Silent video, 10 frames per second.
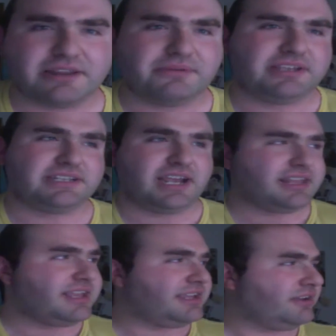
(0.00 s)
But anyways,
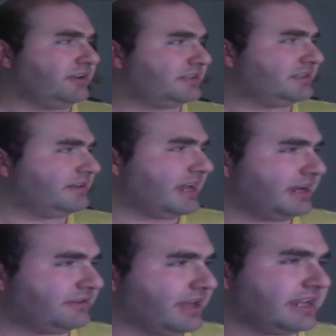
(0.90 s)
I like also
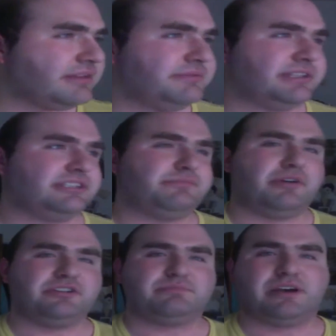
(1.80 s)
how, like, there was a
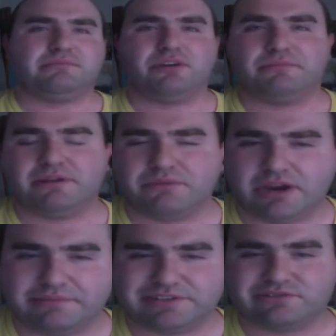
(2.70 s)
SpongeBob moment
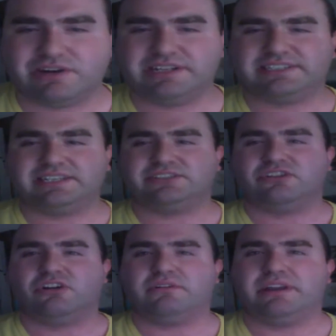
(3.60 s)
where he was trying to say
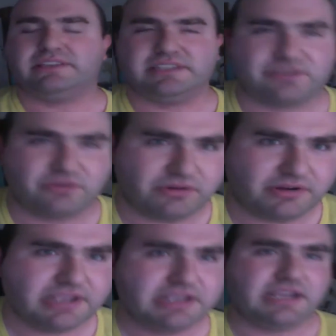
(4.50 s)
sorry,
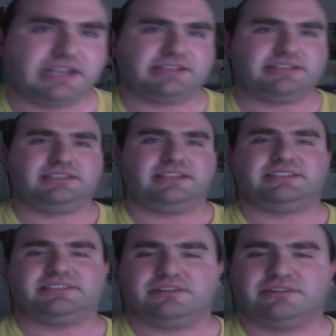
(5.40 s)
Discord, and he just,
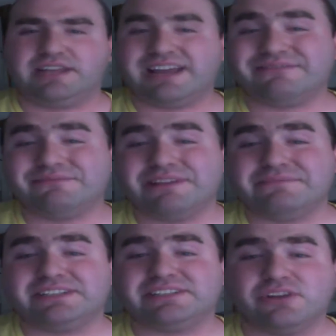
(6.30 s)
like, stuttered. That
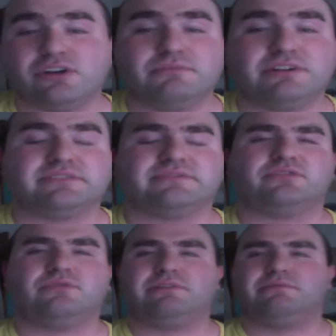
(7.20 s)
reminded me so much of
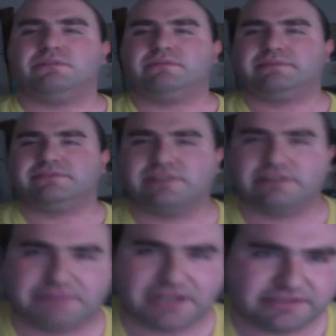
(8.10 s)
Squidward when he was
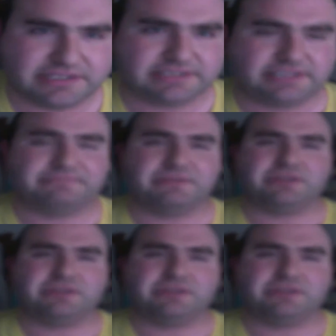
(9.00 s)
trying to apologize to